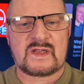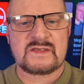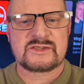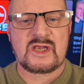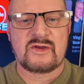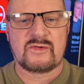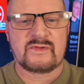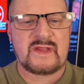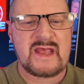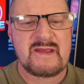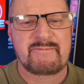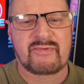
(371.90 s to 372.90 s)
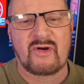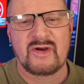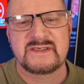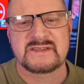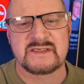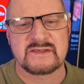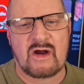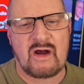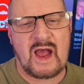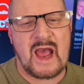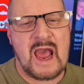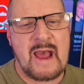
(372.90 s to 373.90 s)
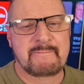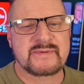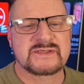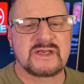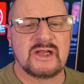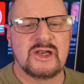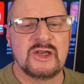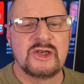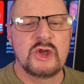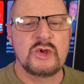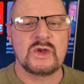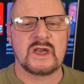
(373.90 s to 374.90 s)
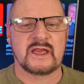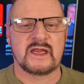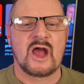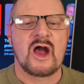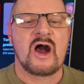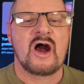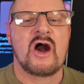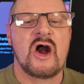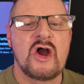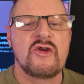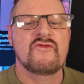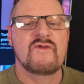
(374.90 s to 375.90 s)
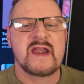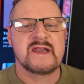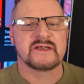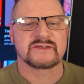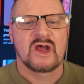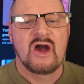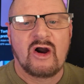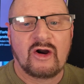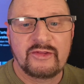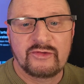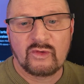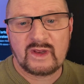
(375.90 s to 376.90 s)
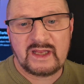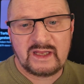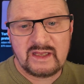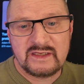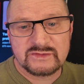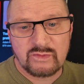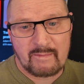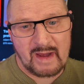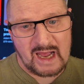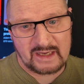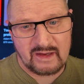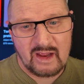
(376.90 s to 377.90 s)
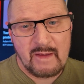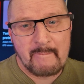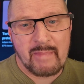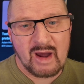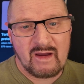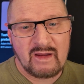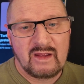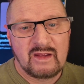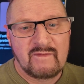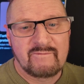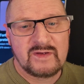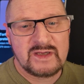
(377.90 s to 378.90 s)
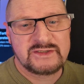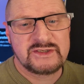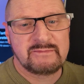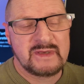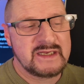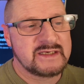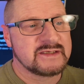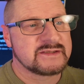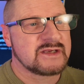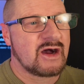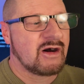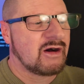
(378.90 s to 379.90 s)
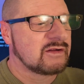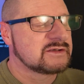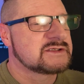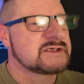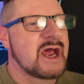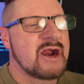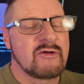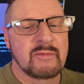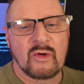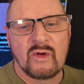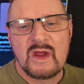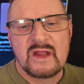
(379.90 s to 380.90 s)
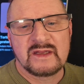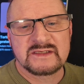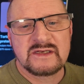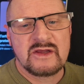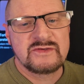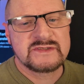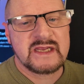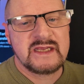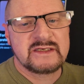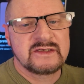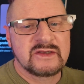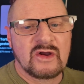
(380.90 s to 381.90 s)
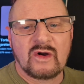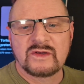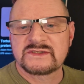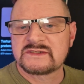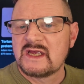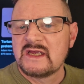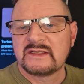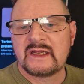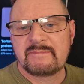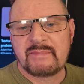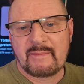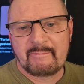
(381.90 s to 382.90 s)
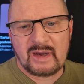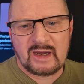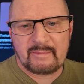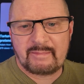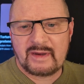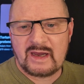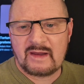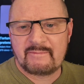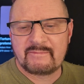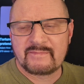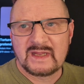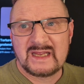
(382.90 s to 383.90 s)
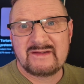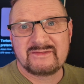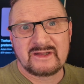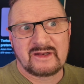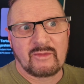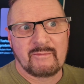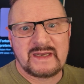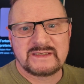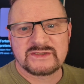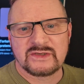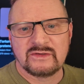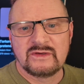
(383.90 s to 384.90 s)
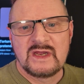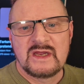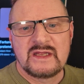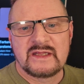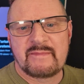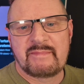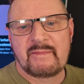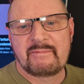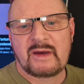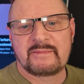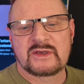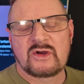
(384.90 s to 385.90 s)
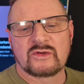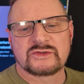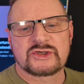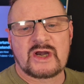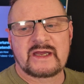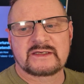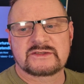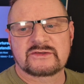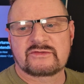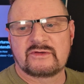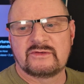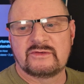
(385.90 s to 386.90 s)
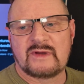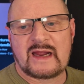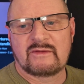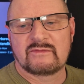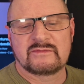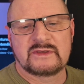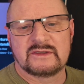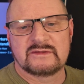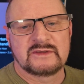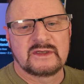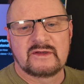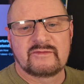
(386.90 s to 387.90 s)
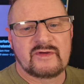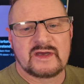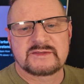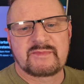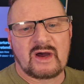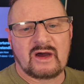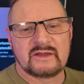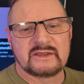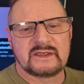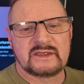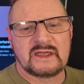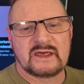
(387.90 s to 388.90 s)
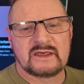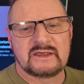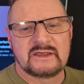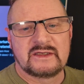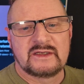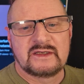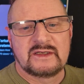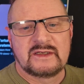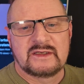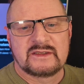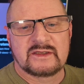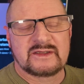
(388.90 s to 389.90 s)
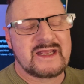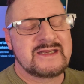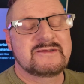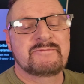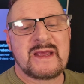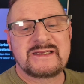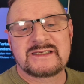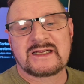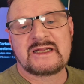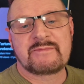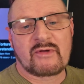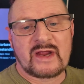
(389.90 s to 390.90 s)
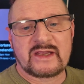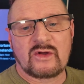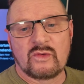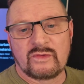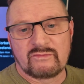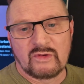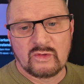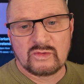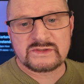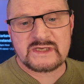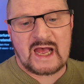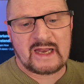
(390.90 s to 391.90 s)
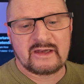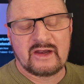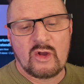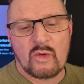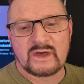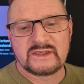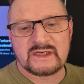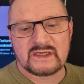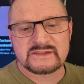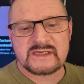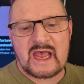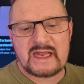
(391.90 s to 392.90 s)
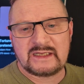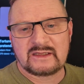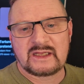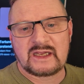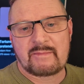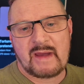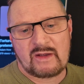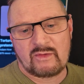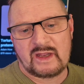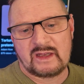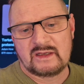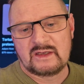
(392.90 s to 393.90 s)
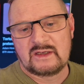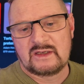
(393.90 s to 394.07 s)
So their prices are absolutely horrendous. I thought EEs were bad, but Virgin Media's are terrible. There's loads of hidden costs. They bump up, even though they're not meant to, they bump up your contract throughout your first part of the... they basically break all the rules, and no one does anything about it.